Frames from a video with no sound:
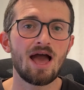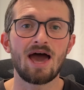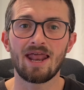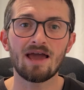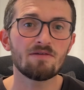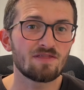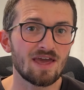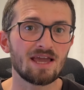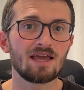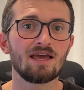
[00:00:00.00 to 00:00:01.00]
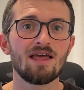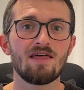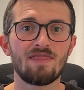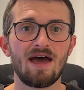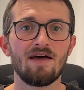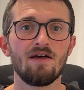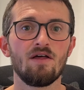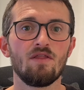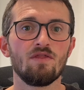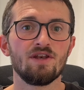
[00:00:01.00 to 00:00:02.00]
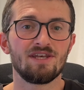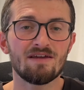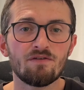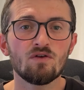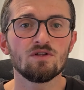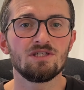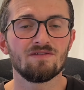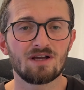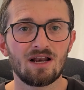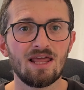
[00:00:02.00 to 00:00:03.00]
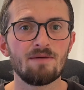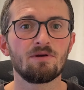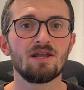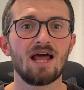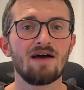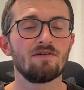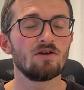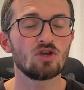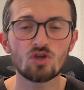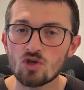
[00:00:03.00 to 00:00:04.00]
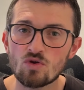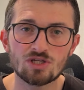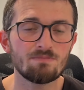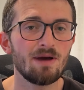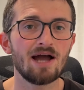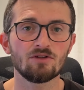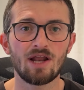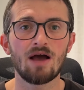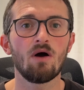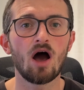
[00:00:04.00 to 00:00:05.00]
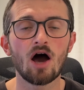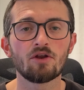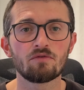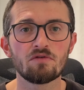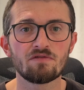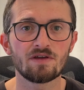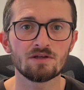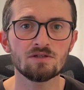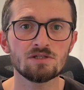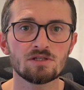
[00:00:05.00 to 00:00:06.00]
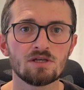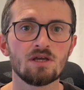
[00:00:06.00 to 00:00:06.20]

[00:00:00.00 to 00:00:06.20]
And I think that the difficulty of a clip can have a huge impact on how hard a route feels.